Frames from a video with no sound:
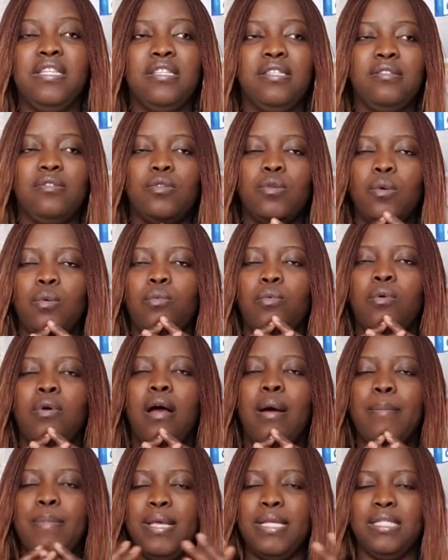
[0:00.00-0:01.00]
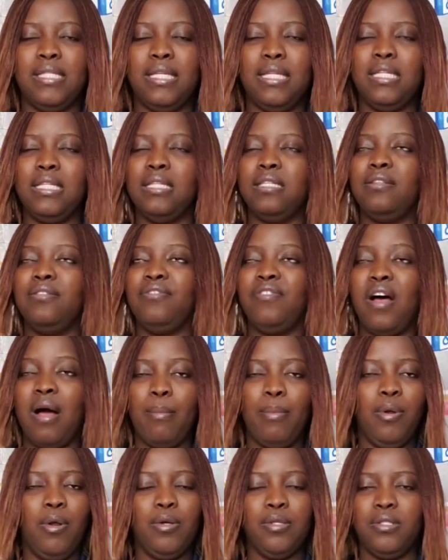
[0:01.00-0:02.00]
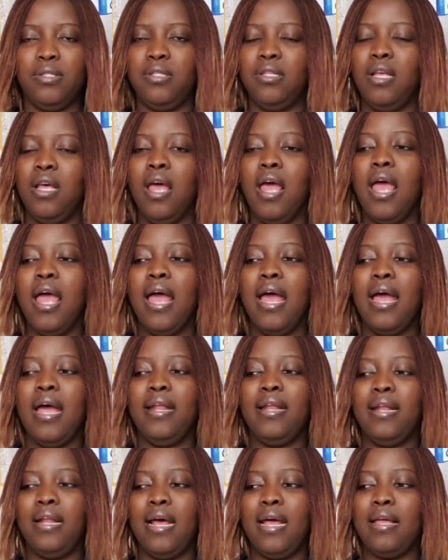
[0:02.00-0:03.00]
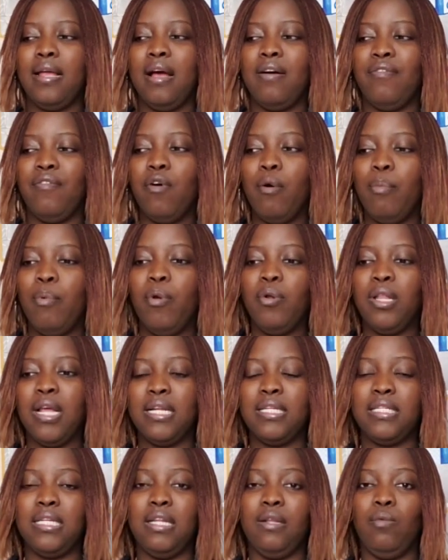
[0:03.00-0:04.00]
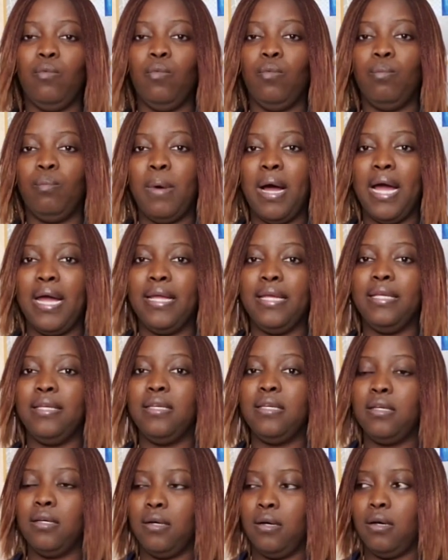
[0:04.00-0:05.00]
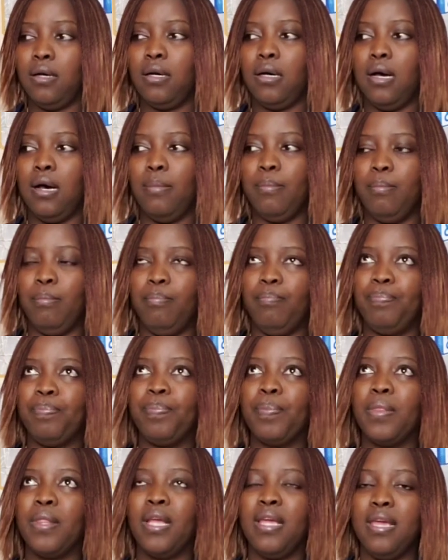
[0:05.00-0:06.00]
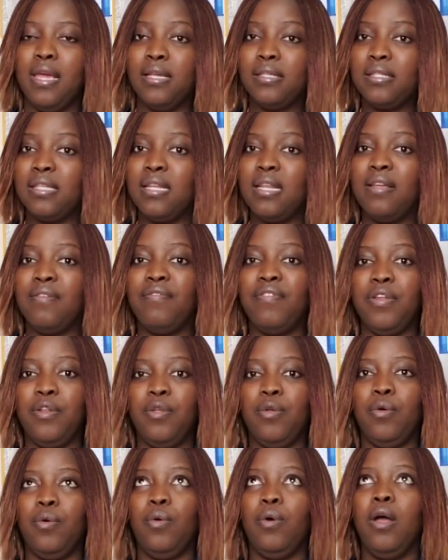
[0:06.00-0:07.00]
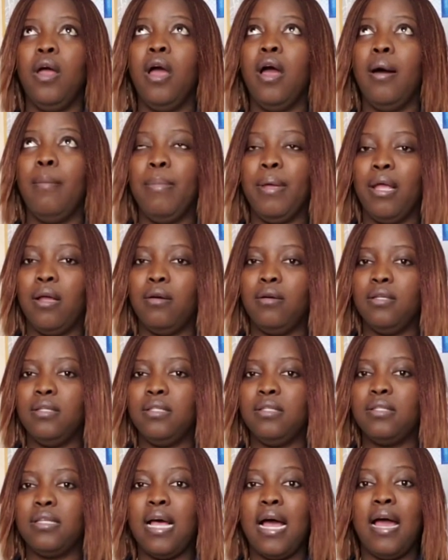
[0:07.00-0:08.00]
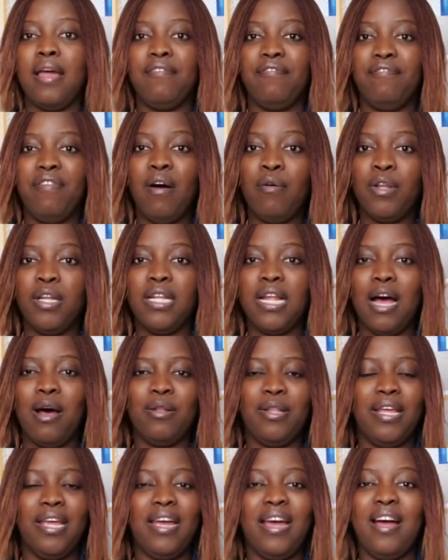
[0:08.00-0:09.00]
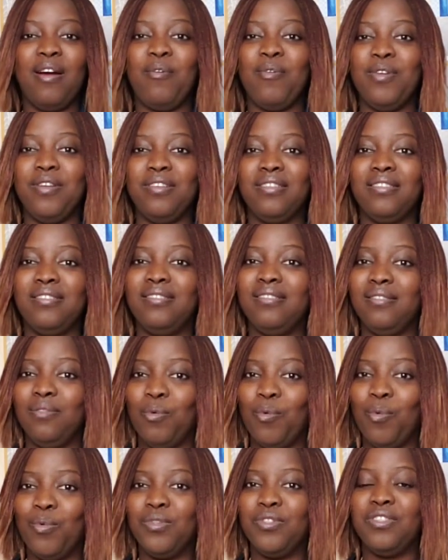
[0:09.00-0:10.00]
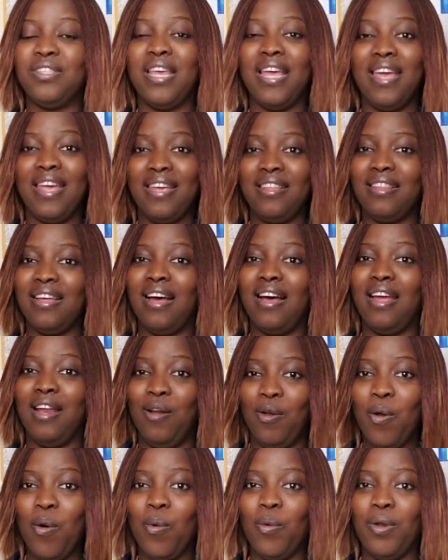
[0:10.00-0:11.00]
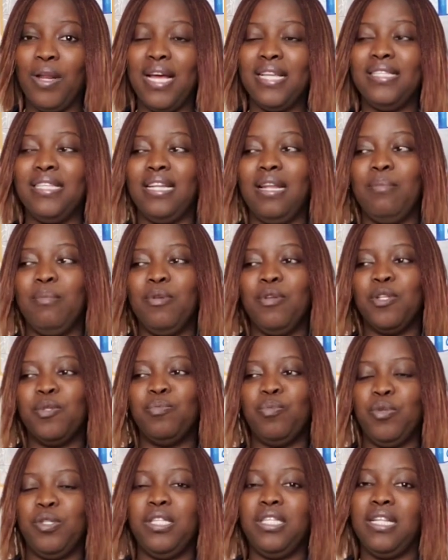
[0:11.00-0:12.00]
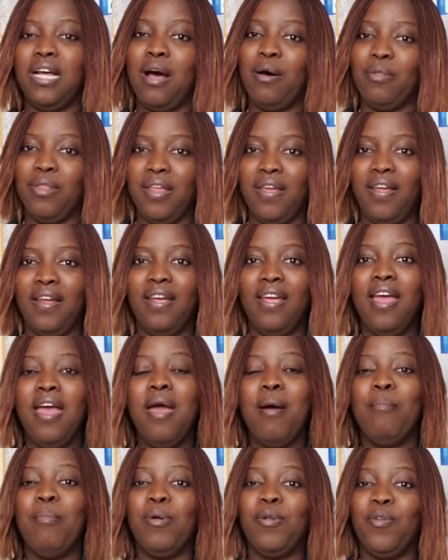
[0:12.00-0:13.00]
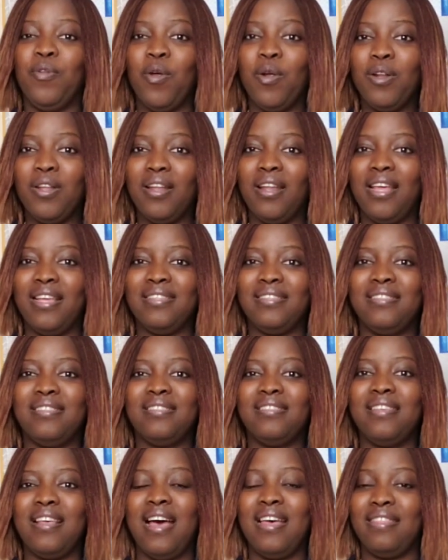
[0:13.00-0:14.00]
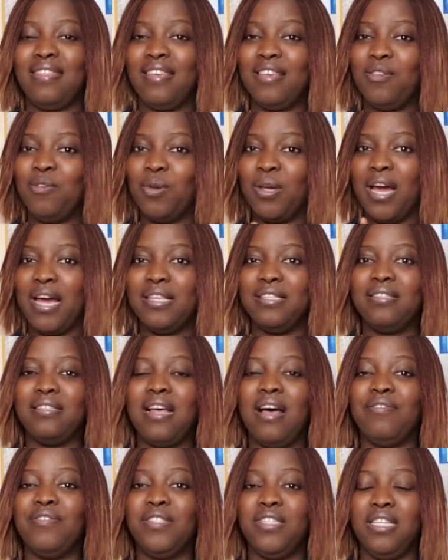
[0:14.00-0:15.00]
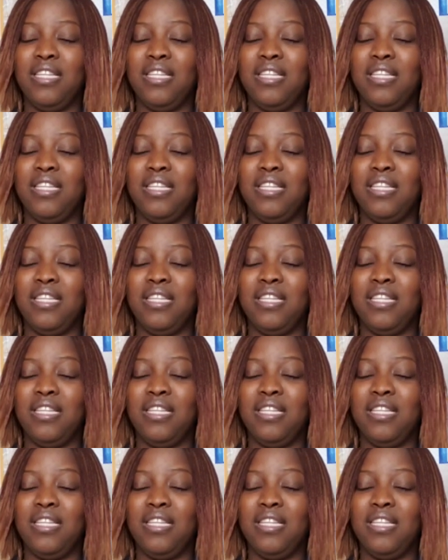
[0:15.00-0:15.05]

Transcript: It is so amazing. It is fabulous. And then I have uploaded that in my yesterday video because I found it out there. I couldn't stay it alone. I said, let me just post it out there. But nonetheless, I think you guys have